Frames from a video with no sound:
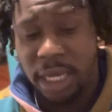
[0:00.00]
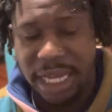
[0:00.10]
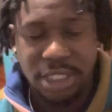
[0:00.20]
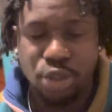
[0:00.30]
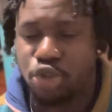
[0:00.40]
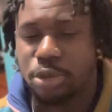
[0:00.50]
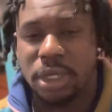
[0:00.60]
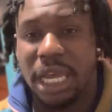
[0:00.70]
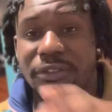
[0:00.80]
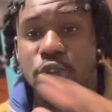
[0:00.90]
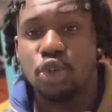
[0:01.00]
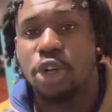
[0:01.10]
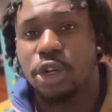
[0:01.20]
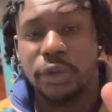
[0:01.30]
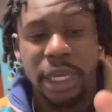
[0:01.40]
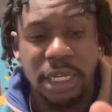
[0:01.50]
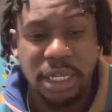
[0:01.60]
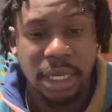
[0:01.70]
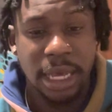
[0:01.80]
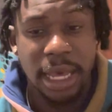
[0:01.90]
I say YouTuber. Every New York creator.
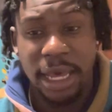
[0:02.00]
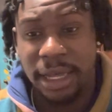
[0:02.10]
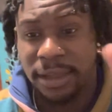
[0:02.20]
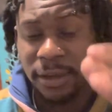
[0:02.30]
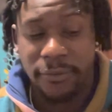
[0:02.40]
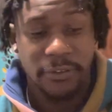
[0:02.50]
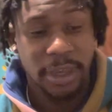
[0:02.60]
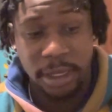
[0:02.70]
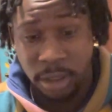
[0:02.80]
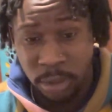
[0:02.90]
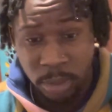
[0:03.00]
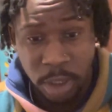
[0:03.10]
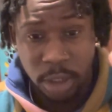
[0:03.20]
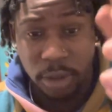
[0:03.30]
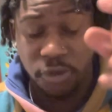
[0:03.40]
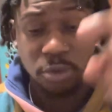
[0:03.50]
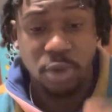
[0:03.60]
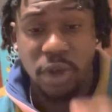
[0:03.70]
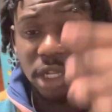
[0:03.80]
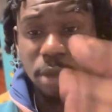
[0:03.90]
Ka, Phantom. You feel me?
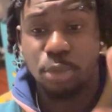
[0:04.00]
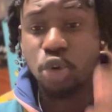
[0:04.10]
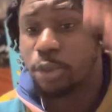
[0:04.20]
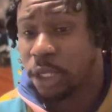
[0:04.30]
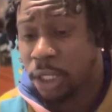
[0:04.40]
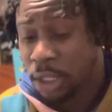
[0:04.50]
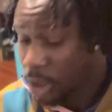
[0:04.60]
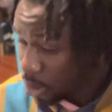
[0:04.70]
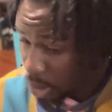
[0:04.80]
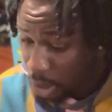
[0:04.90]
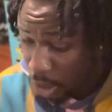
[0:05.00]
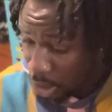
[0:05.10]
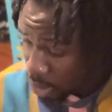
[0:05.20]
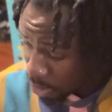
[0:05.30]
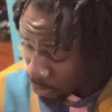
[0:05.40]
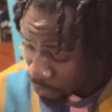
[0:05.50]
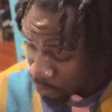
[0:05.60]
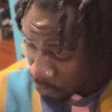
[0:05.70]
Rella, Booba.